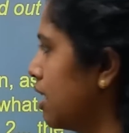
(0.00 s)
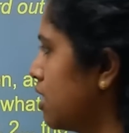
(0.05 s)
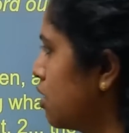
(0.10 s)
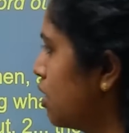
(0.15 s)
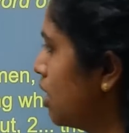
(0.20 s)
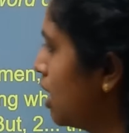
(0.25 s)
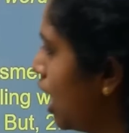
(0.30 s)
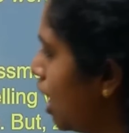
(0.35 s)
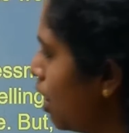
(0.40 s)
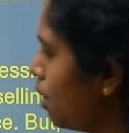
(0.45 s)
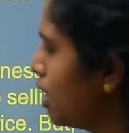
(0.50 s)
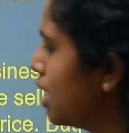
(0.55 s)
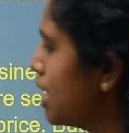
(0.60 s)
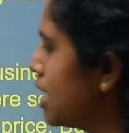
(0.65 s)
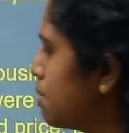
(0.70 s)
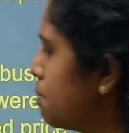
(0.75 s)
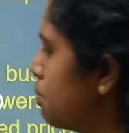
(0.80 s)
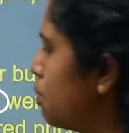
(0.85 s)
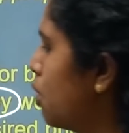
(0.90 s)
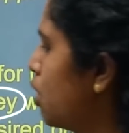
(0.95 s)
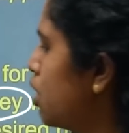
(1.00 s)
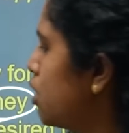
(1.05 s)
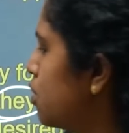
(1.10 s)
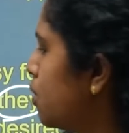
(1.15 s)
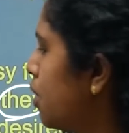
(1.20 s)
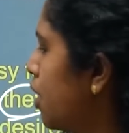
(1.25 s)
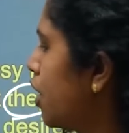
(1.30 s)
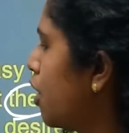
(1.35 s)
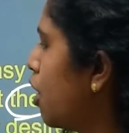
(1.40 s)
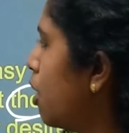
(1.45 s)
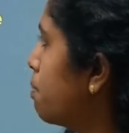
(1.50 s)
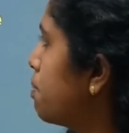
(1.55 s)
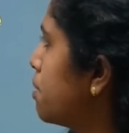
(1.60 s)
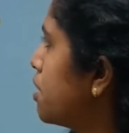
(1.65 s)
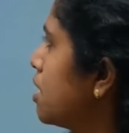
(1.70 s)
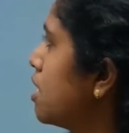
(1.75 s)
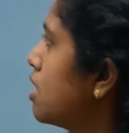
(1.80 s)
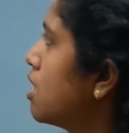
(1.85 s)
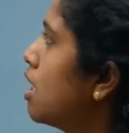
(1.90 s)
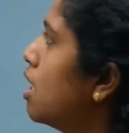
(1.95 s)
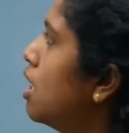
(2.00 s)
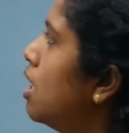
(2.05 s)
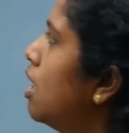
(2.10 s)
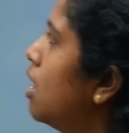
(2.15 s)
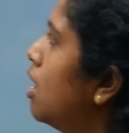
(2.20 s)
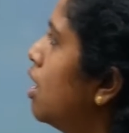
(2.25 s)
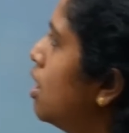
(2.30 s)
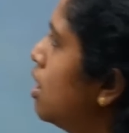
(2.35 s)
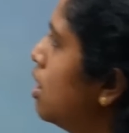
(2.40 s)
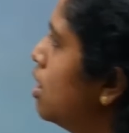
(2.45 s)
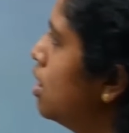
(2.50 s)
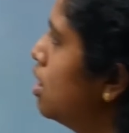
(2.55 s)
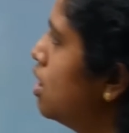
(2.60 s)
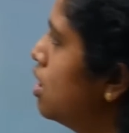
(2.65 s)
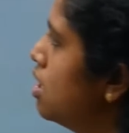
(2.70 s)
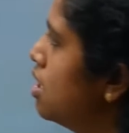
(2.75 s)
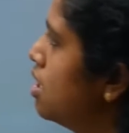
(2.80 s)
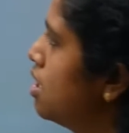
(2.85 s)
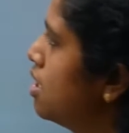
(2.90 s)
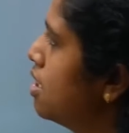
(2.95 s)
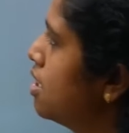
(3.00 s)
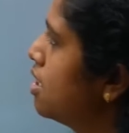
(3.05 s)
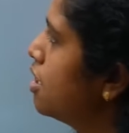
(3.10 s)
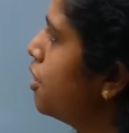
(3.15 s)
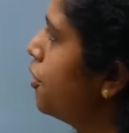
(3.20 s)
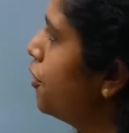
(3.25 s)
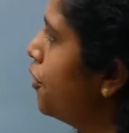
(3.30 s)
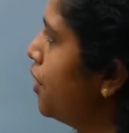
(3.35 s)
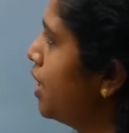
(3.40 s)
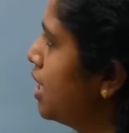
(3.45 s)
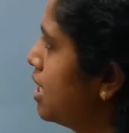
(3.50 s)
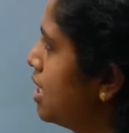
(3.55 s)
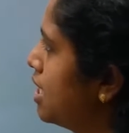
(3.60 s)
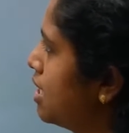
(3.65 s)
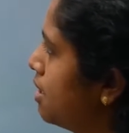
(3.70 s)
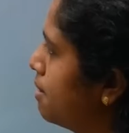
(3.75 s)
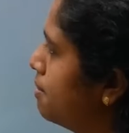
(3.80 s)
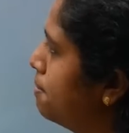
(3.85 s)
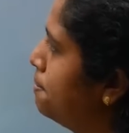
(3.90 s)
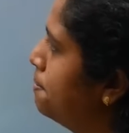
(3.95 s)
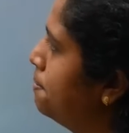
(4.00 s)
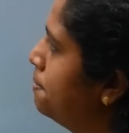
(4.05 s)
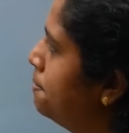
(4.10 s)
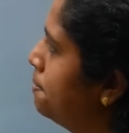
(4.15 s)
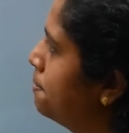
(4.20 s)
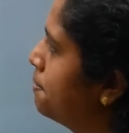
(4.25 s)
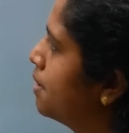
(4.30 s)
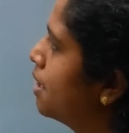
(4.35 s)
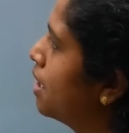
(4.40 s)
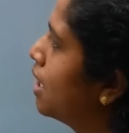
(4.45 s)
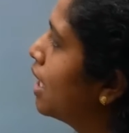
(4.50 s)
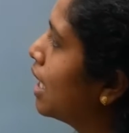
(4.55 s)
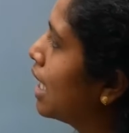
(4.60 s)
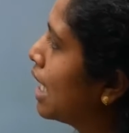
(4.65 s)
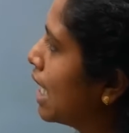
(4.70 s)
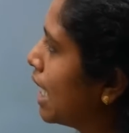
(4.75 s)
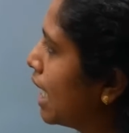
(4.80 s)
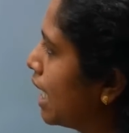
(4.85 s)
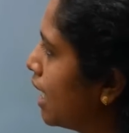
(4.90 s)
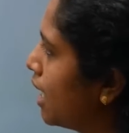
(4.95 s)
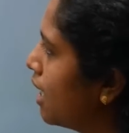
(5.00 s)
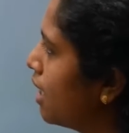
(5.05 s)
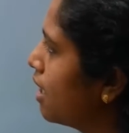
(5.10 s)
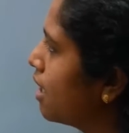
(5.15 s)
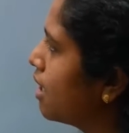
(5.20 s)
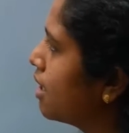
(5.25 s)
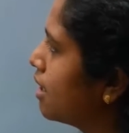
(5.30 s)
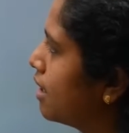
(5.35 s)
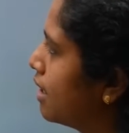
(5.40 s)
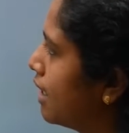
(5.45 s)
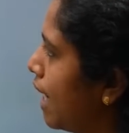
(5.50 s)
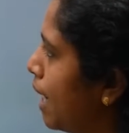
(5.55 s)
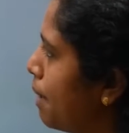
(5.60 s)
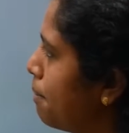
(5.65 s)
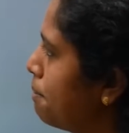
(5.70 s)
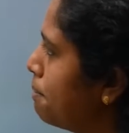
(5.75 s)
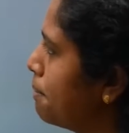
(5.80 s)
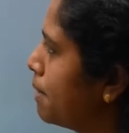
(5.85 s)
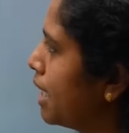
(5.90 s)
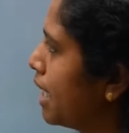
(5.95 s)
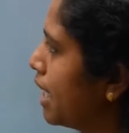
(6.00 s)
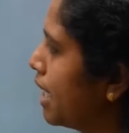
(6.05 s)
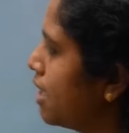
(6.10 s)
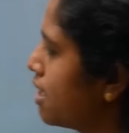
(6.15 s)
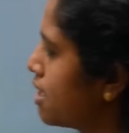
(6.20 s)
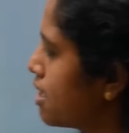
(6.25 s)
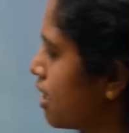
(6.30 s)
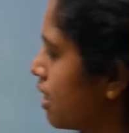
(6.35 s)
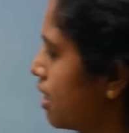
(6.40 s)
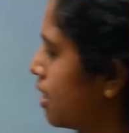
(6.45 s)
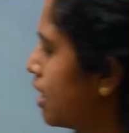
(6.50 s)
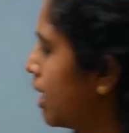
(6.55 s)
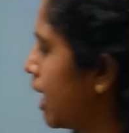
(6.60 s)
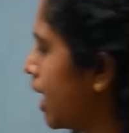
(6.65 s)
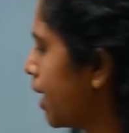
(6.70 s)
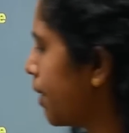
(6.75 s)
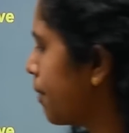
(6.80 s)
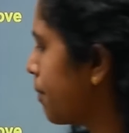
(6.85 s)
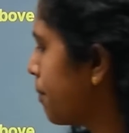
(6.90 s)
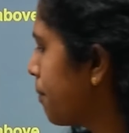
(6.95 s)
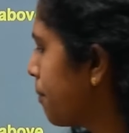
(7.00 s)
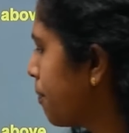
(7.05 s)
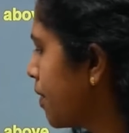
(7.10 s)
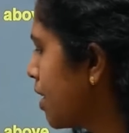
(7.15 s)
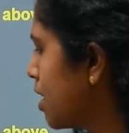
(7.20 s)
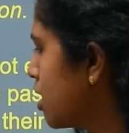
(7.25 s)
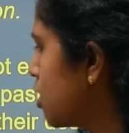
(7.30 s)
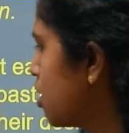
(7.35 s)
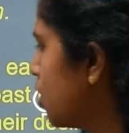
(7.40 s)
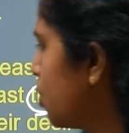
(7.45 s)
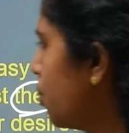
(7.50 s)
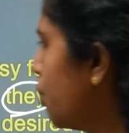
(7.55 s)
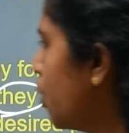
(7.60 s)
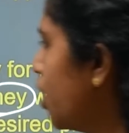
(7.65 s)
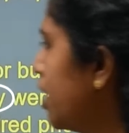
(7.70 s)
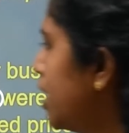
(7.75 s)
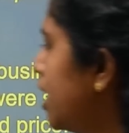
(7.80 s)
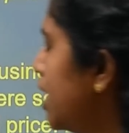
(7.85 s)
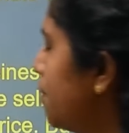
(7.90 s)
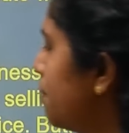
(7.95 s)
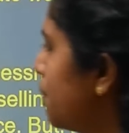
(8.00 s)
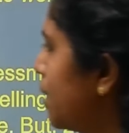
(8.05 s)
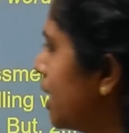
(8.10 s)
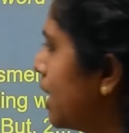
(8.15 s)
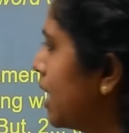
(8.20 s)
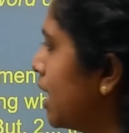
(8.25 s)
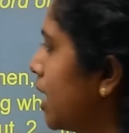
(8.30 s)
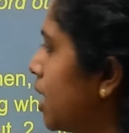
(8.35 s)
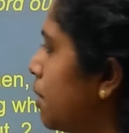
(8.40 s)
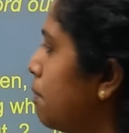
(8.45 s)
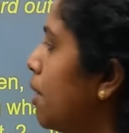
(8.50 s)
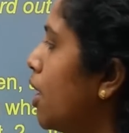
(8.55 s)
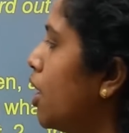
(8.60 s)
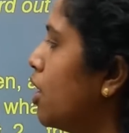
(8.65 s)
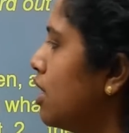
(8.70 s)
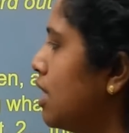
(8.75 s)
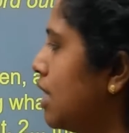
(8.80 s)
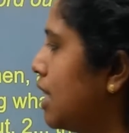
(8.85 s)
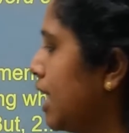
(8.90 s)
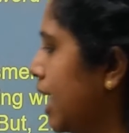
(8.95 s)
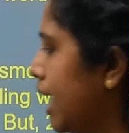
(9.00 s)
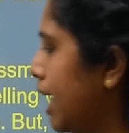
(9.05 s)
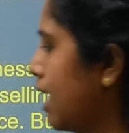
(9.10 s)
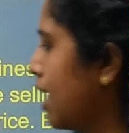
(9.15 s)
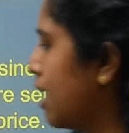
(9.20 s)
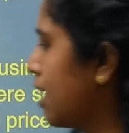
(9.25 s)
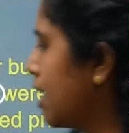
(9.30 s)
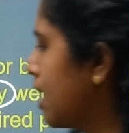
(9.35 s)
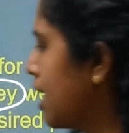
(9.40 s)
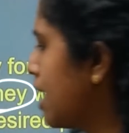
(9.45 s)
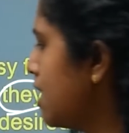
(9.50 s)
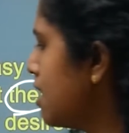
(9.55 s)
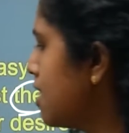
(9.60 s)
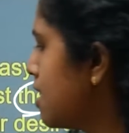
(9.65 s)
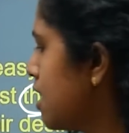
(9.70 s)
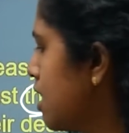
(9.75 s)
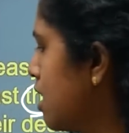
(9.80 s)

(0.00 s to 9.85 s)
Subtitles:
So now let's move on to our options. So first, he, them, it, they. So what did we think about they? Yes.